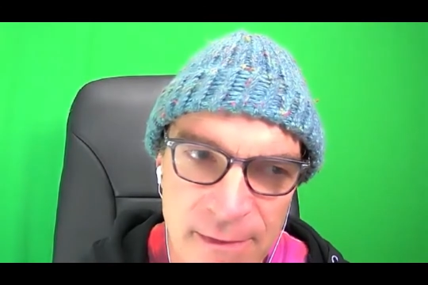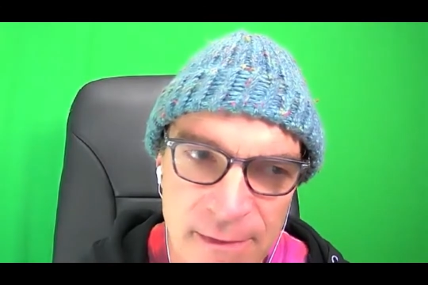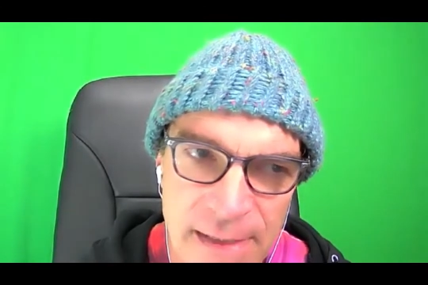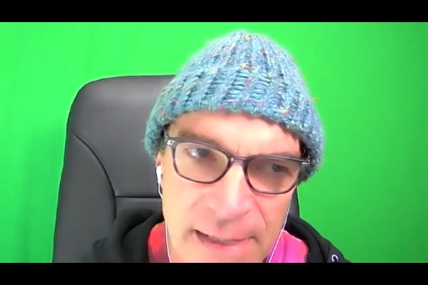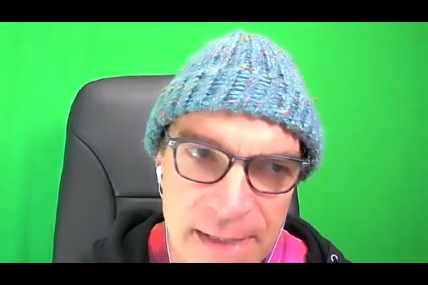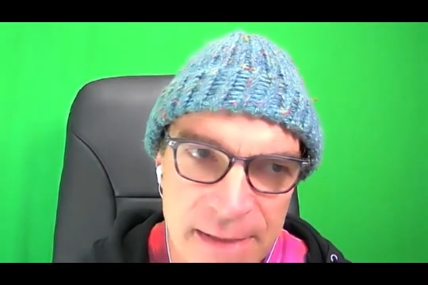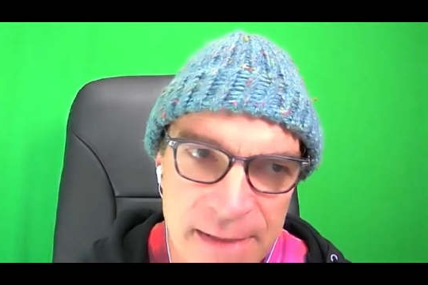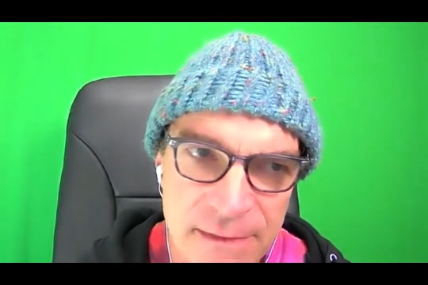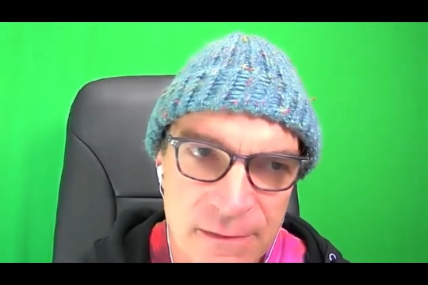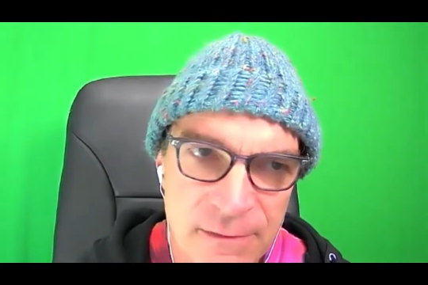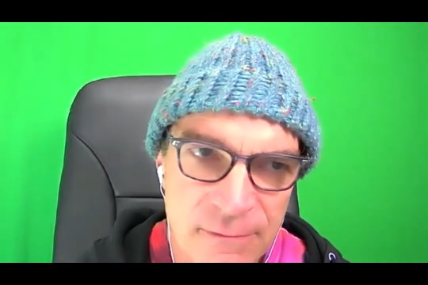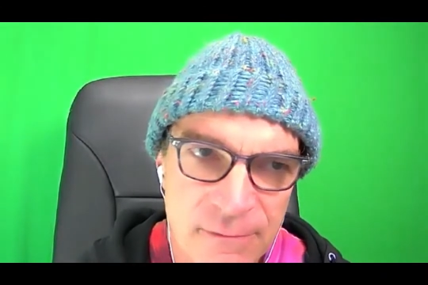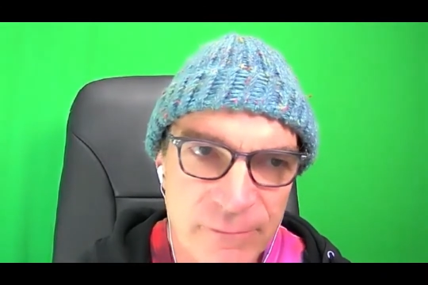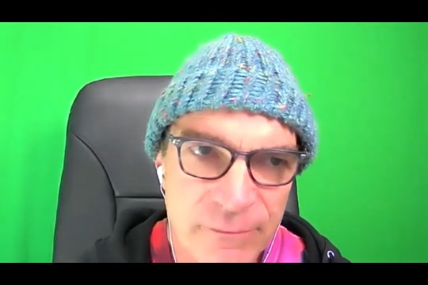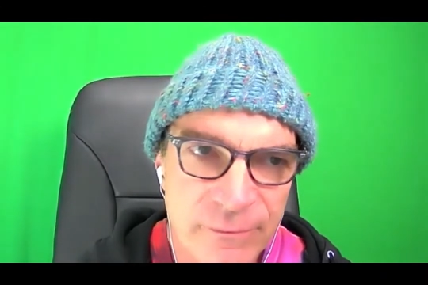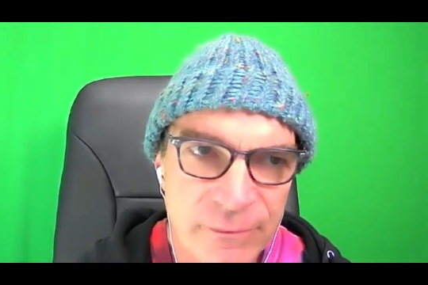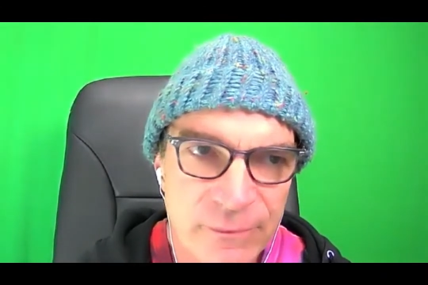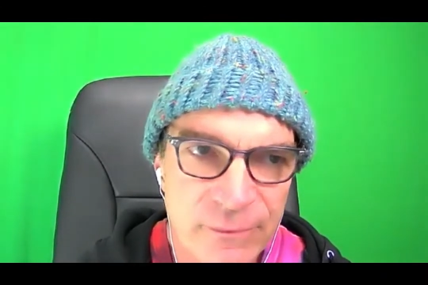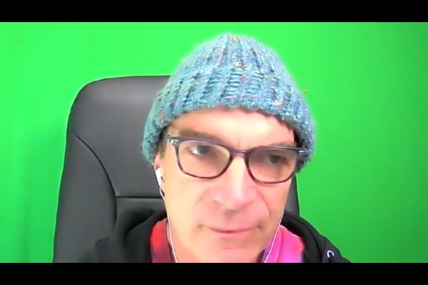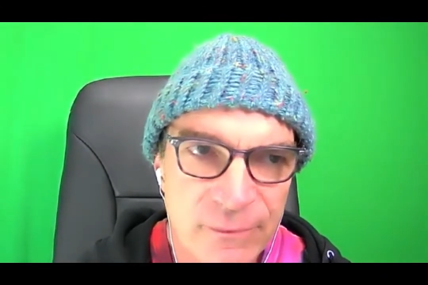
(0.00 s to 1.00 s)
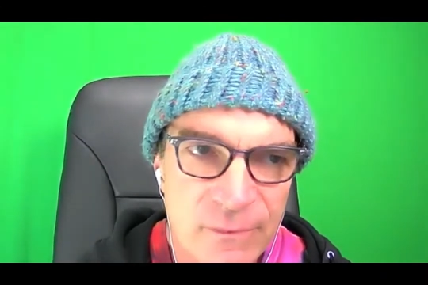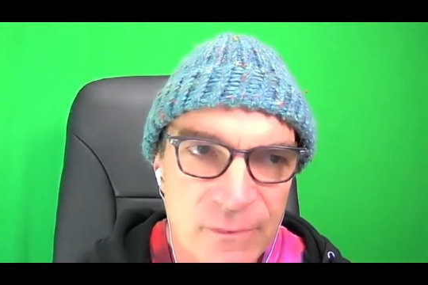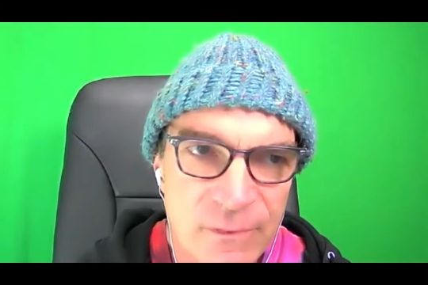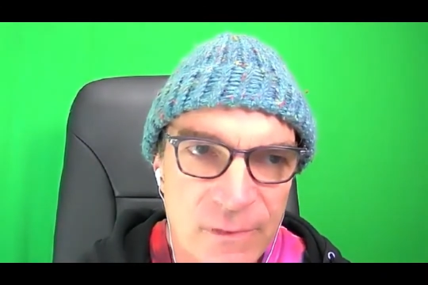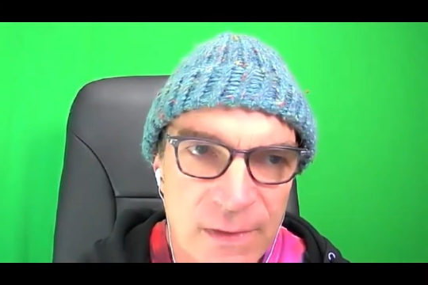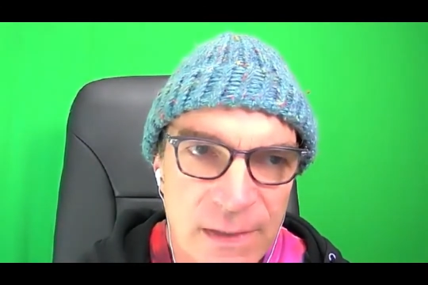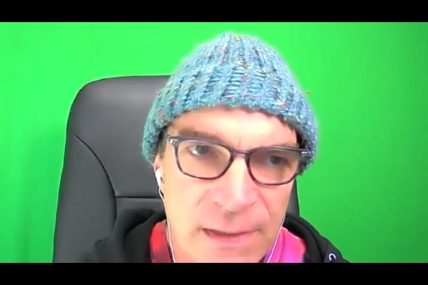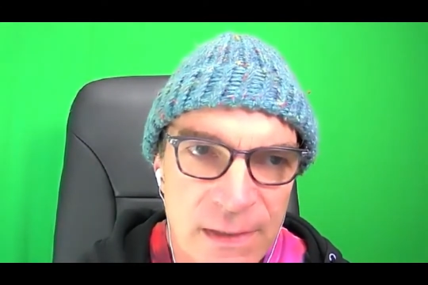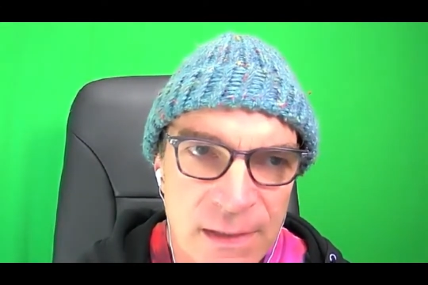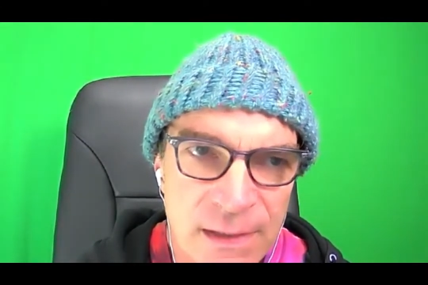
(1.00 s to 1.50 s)
And
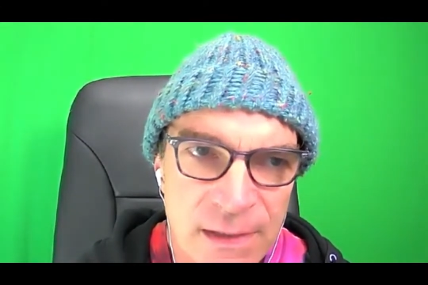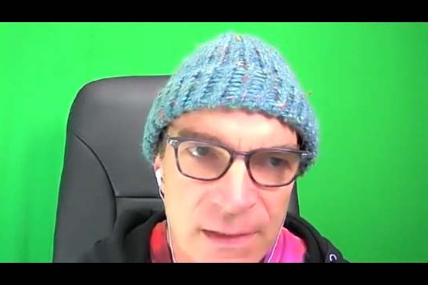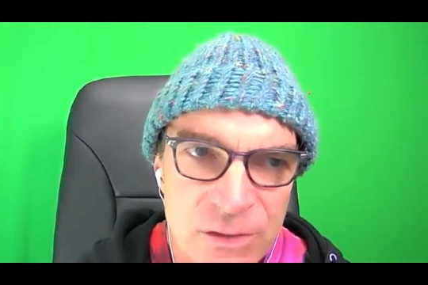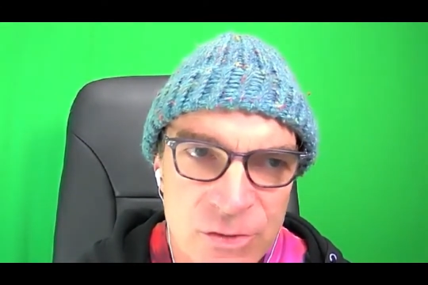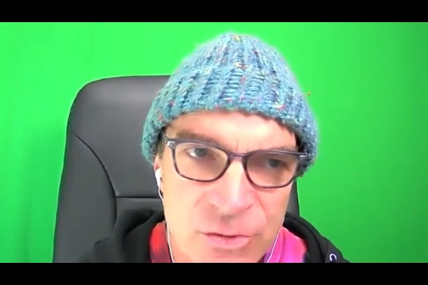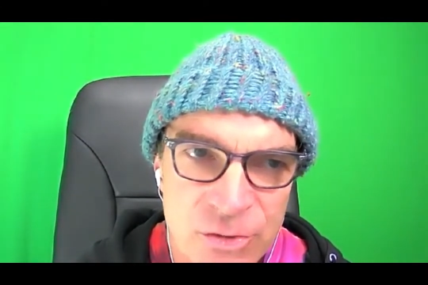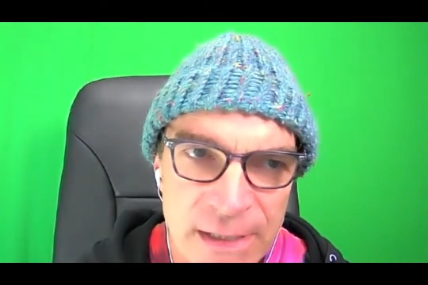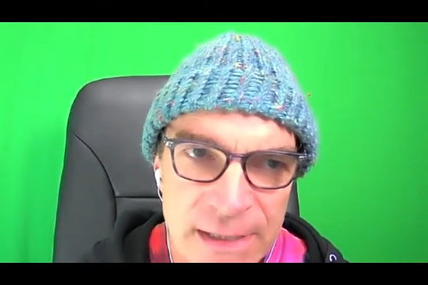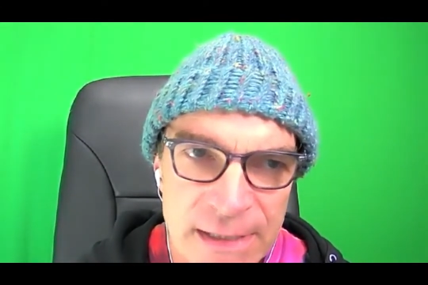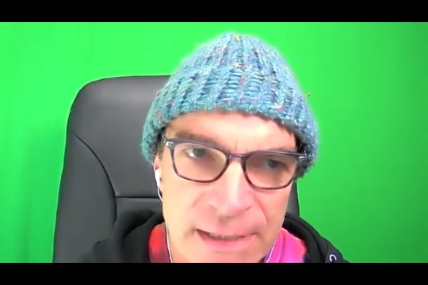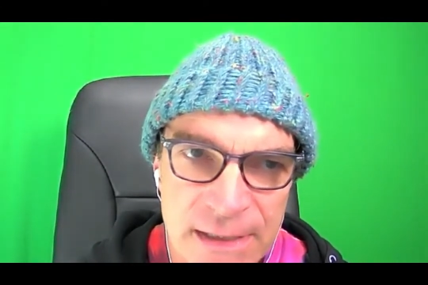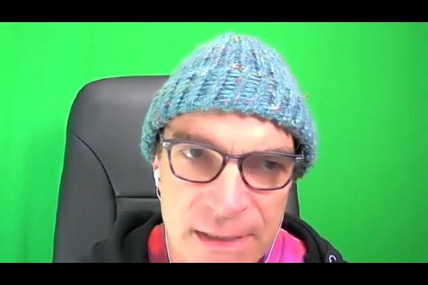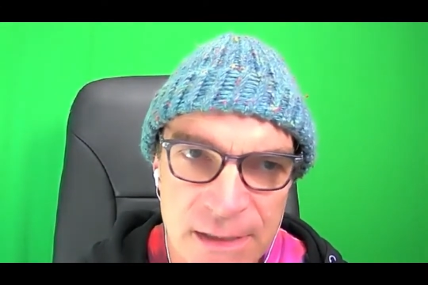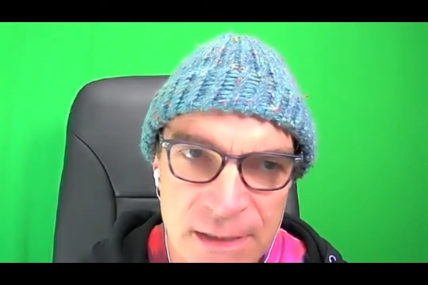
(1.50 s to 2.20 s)
in training,